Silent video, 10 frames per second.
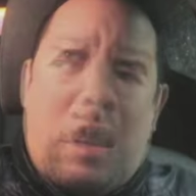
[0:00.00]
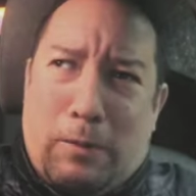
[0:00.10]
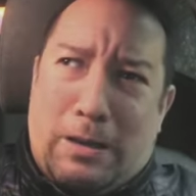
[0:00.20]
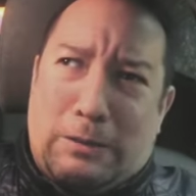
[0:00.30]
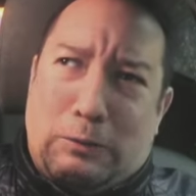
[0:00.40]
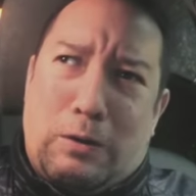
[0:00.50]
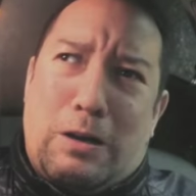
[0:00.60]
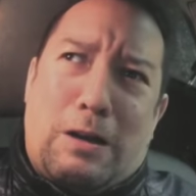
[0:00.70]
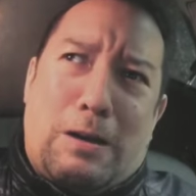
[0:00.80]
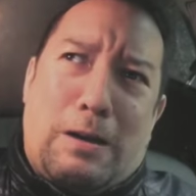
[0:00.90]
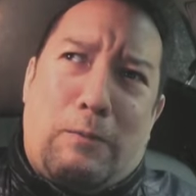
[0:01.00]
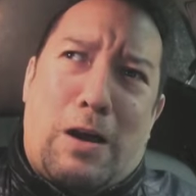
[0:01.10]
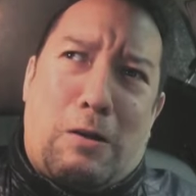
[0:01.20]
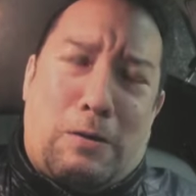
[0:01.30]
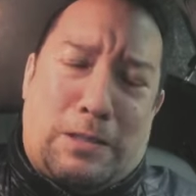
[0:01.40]
Because we're a
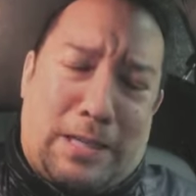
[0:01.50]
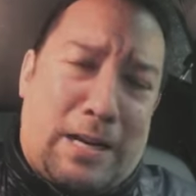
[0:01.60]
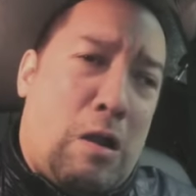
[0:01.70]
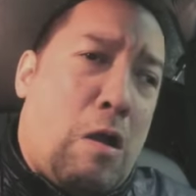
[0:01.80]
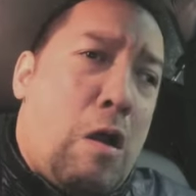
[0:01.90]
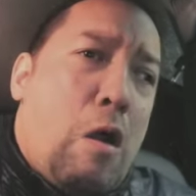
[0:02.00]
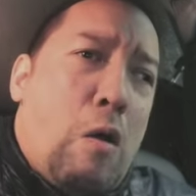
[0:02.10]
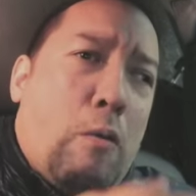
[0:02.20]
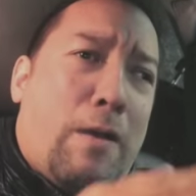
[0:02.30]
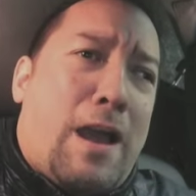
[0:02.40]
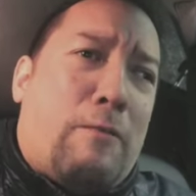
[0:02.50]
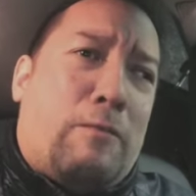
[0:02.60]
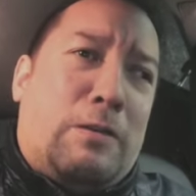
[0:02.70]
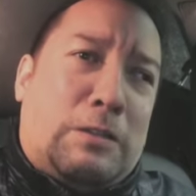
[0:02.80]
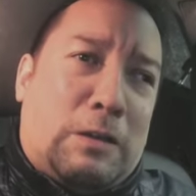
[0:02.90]
democracy, we
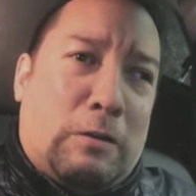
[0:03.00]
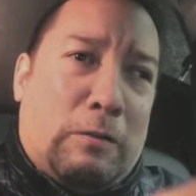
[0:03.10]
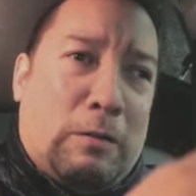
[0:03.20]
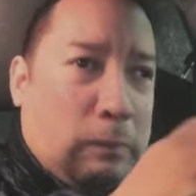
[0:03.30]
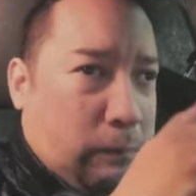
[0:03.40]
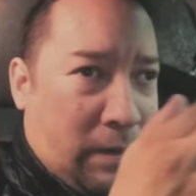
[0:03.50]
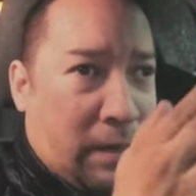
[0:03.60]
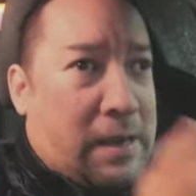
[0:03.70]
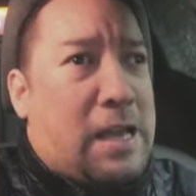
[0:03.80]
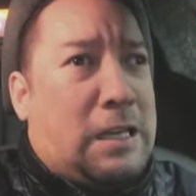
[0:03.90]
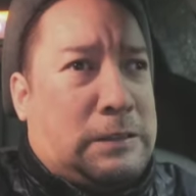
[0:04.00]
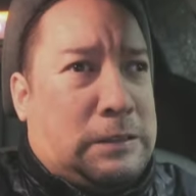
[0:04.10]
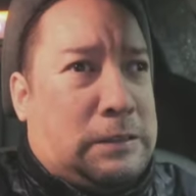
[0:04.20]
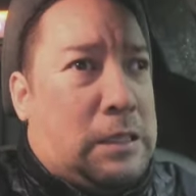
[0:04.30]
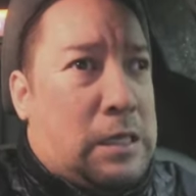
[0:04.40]
have to show,
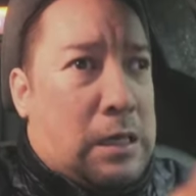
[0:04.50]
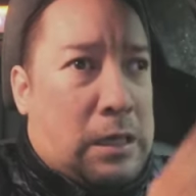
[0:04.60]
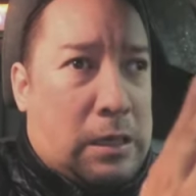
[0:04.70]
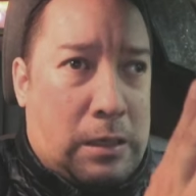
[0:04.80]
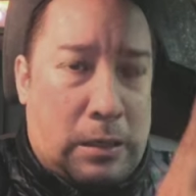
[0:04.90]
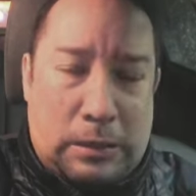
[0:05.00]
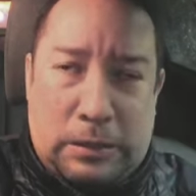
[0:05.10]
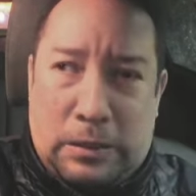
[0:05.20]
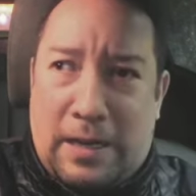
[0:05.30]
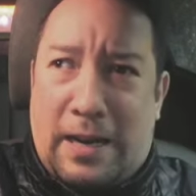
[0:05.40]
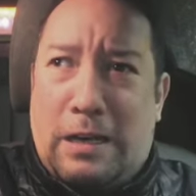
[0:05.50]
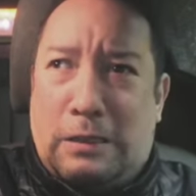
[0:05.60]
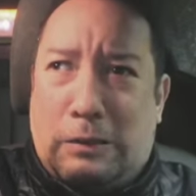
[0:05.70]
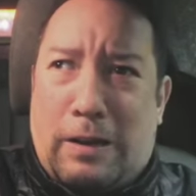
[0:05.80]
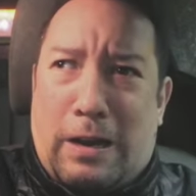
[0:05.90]
yes, the state
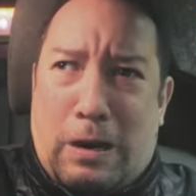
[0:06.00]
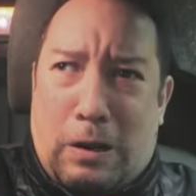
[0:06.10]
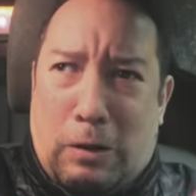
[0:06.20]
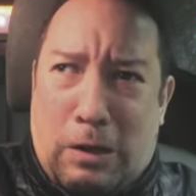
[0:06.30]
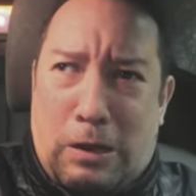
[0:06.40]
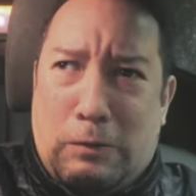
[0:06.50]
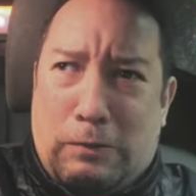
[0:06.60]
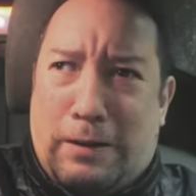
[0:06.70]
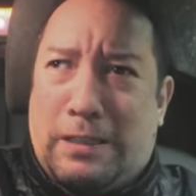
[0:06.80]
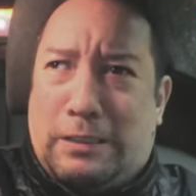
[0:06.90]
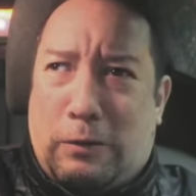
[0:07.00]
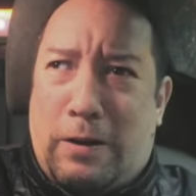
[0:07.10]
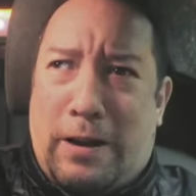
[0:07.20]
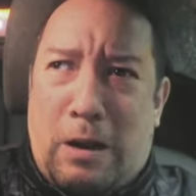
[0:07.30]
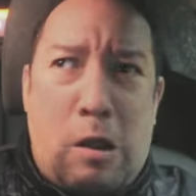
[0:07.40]
is great and the country is
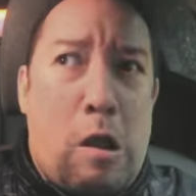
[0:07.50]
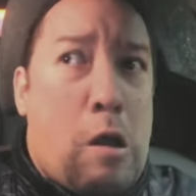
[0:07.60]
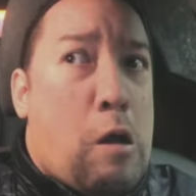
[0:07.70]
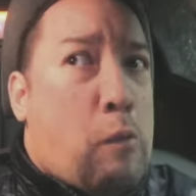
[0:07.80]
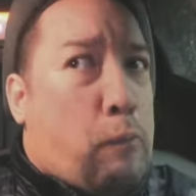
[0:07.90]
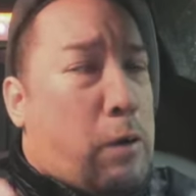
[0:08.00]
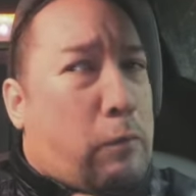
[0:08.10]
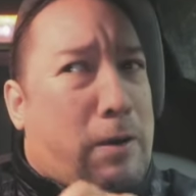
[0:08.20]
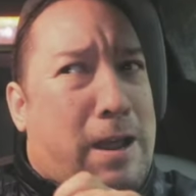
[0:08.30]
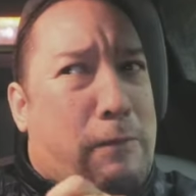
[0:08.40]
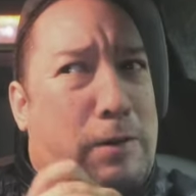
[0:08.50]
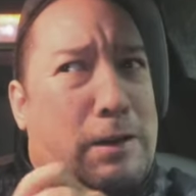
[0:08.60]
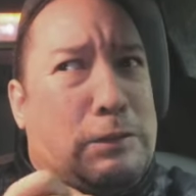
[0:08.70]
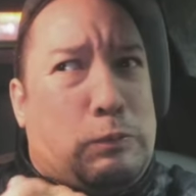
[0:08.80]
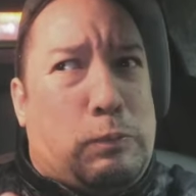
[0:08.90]
great, but we have
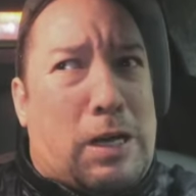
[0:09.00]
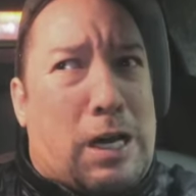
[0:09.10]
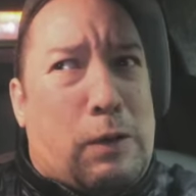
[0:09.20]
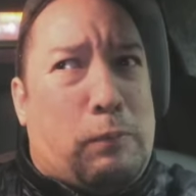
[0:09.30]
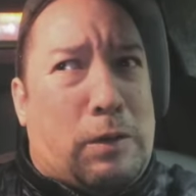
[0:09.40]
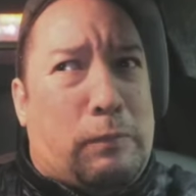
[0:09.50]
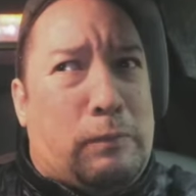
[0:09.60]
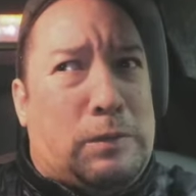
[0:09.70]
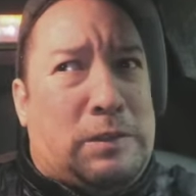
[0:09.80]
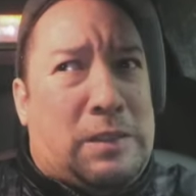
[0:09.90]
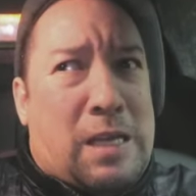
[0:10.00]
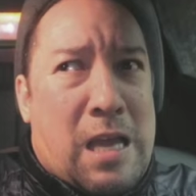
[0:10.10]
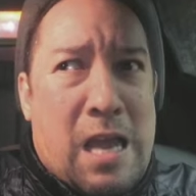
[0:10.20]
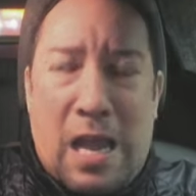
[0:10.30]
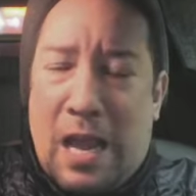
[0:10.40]
these problems
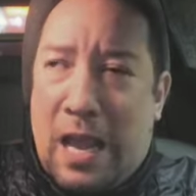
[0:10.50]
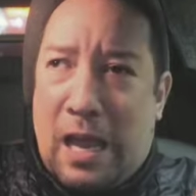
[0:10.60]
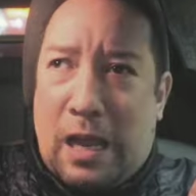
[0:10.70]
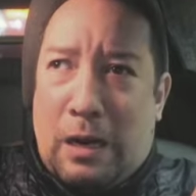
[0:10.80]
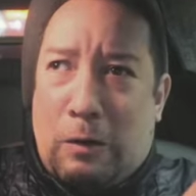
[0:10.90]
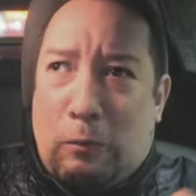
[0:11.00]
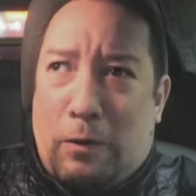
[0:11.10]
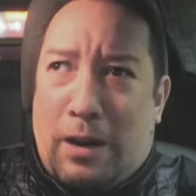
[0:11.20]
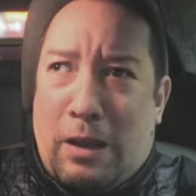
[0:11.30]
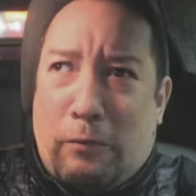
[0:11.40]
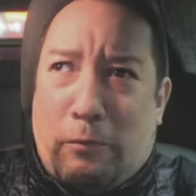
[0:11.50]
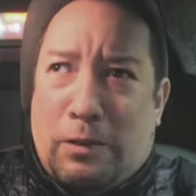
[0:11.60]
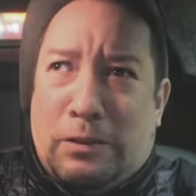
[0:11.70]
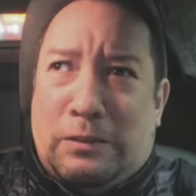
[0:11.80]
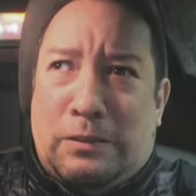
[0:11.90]
and we have
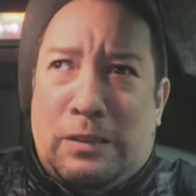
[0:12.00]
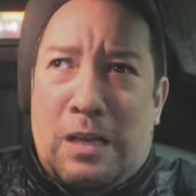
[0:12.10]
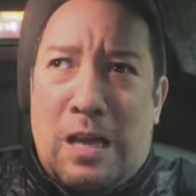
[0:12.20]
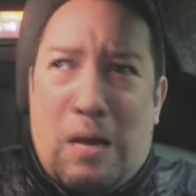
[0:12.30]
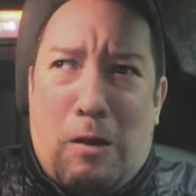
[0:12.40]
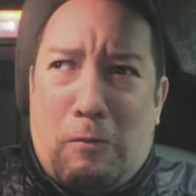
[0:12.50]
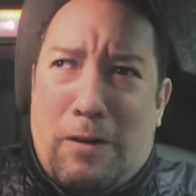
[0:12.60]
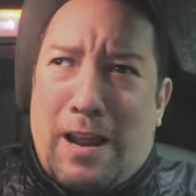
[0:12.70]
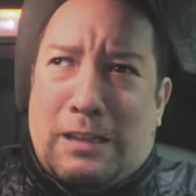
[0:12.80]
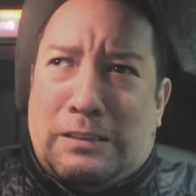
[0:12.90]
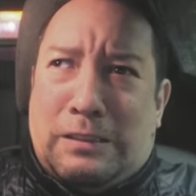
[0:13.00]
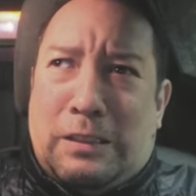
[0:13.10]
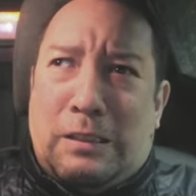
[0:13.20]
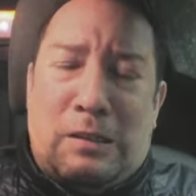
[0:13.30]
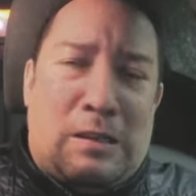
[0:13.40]
this unrest